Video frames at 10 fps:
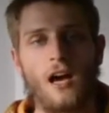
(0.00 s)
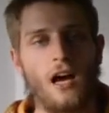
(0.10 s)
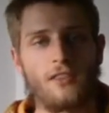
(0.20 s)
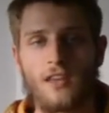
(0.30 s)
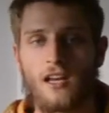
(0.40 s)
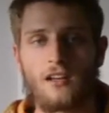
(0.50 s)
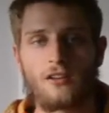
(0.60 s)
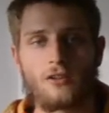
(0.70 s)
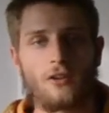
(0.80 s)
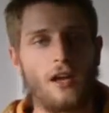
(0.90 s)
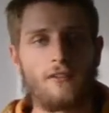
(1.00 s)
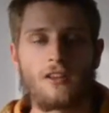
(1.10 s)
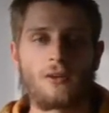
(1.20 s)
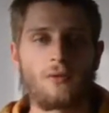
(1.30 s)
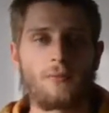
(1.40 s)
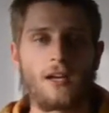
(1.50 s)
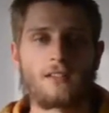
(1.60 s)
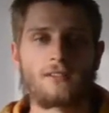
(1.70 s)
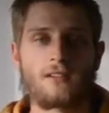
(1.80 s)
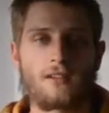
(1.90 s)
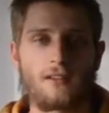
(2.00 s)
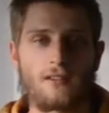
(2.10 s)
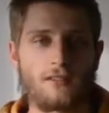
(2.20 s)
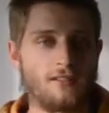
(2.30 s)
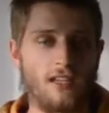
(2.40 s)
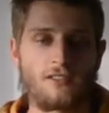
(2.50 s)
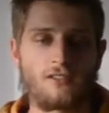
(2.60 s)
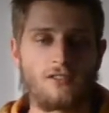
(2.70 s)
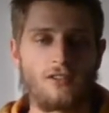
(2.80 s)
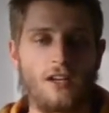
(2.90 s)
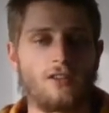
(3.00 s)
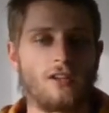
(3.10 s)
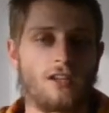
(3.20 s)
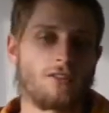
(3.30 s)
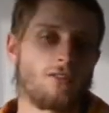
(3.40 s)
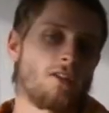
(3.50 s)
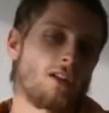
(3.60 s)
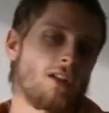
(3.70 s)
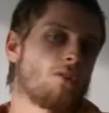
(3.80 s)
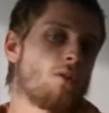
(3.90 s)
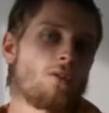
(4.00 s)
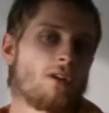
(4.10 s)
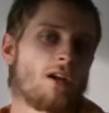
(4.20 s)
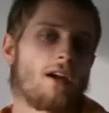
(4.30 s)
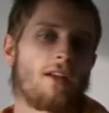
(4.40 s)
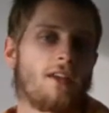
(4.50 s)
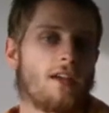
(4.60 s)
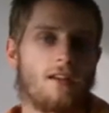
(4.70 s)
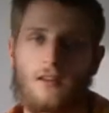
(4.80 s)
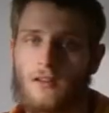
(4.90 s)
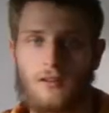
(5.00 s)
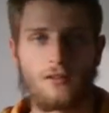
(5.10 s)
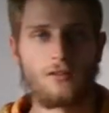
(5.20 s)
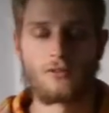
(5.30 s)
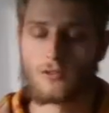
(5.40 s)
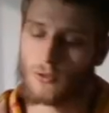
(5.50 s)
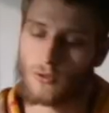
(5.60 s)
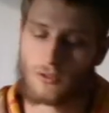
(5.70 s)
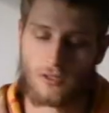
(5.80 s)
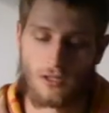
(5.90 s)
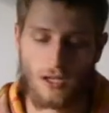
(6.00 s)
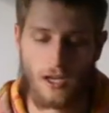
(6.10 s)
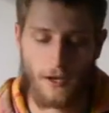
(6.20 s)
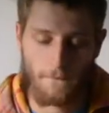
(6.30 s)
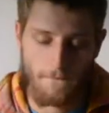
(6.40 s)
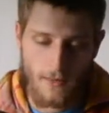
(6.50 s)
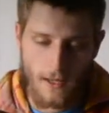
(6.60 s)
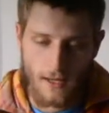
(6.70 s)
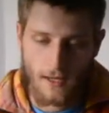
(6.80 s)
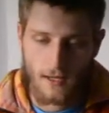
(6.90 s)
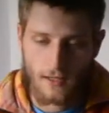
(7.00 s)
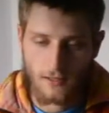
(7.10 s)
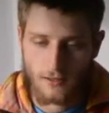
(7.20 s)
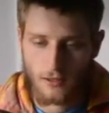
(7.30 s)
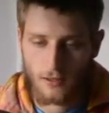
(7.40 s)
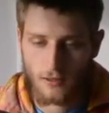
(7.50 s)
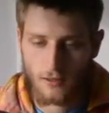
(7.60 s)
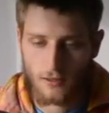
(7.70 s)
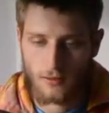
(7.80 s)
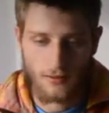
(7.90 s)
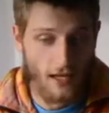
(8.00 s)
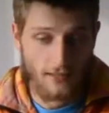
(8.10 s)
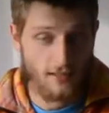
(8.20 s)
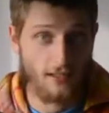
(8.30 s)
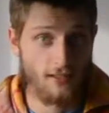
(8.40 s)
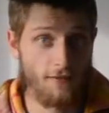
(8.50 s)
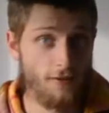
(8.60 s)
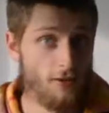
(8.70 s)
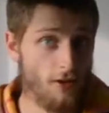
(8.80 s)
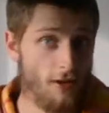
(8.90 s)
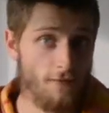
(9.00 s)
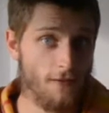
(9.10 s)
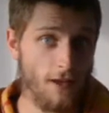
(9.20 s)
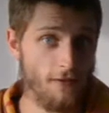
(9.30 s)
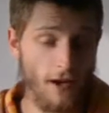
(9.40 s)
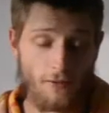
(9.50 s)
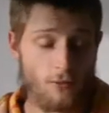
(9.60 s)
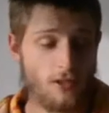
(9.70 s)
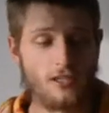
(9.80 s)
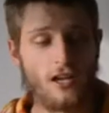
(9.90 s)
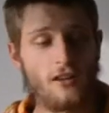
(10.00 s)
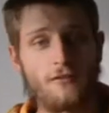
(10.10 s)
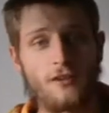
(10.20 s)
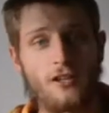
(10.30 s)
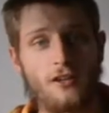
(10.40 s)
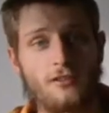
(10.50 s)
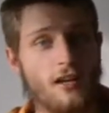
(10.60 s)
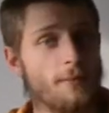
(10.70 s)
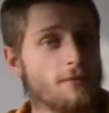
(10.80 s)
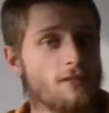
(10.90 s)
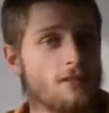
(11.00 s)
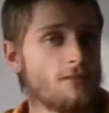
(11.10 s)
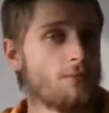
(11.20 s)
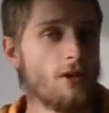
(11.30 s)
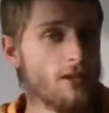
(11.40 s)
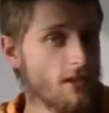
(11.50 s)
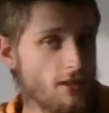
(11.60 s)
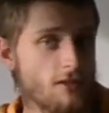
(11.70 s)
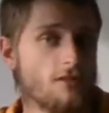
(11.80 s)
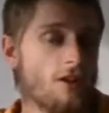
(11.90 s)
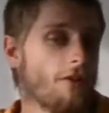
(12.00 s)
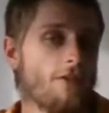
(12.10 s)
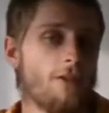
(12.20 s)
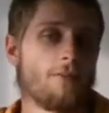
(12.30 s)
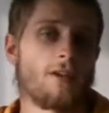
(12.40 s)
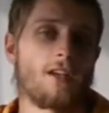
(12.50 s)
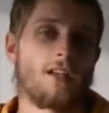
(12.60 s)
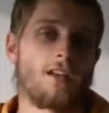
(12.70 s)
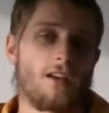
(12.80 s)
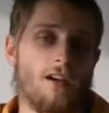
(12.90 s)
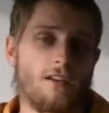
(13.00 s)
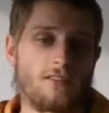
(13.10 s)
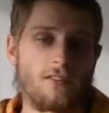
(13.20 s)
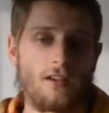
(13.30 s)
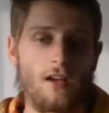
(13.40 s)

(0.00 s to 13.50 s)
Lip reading: and then everything will make sense to you and you can do it in order, and then you sort it. Okay, so that's it. If you haven't watched the other videos up until this point, then just start from the beginning, guys.